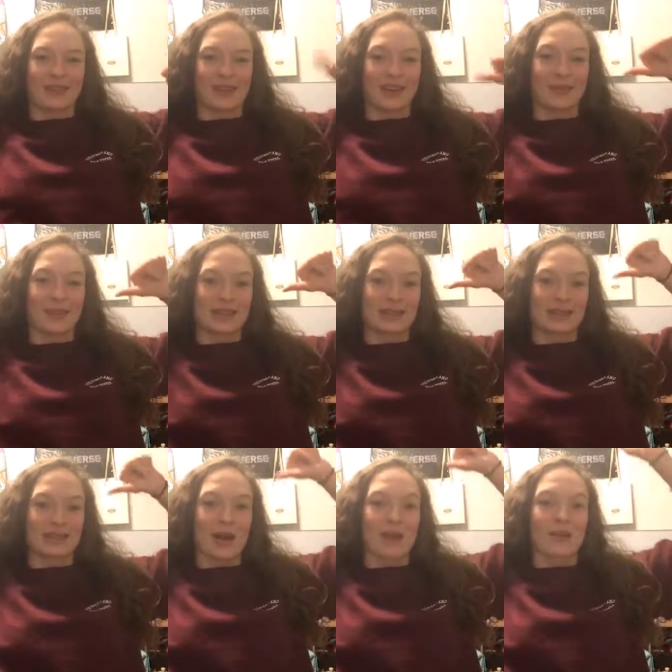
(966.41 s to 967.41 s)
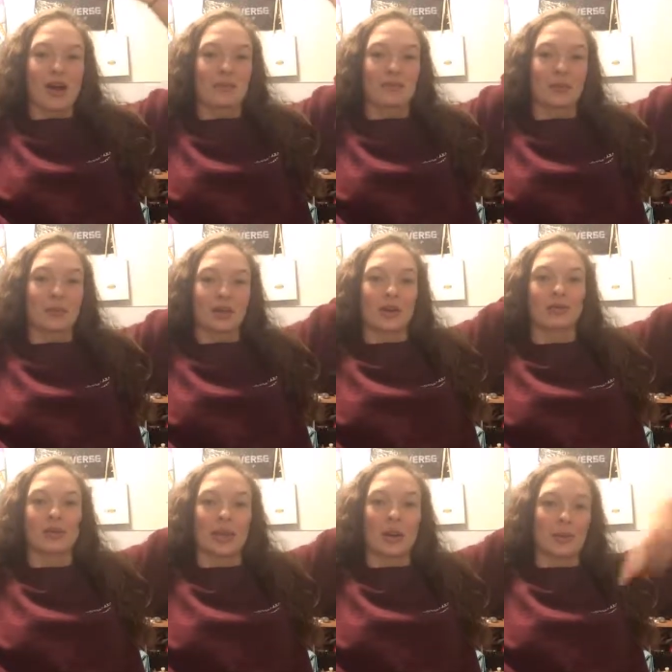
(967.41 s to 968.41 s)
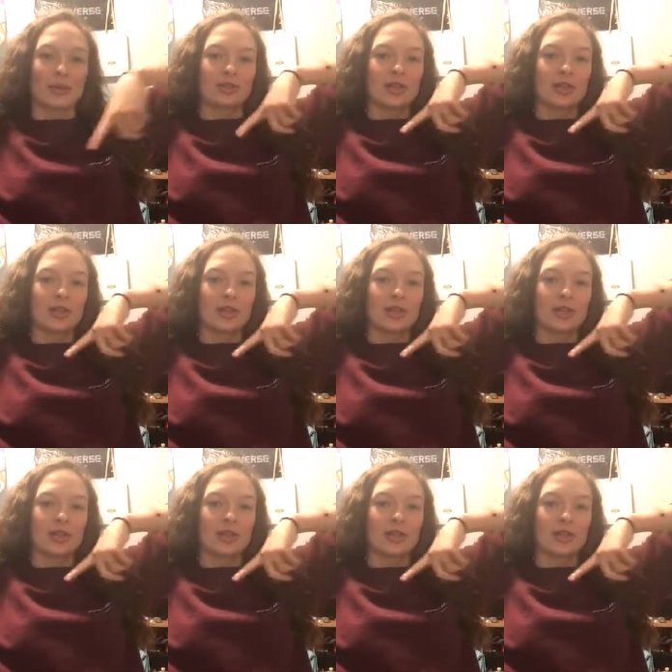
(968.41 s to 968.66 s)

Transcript: If you like me, subscribe, comment down below, check out my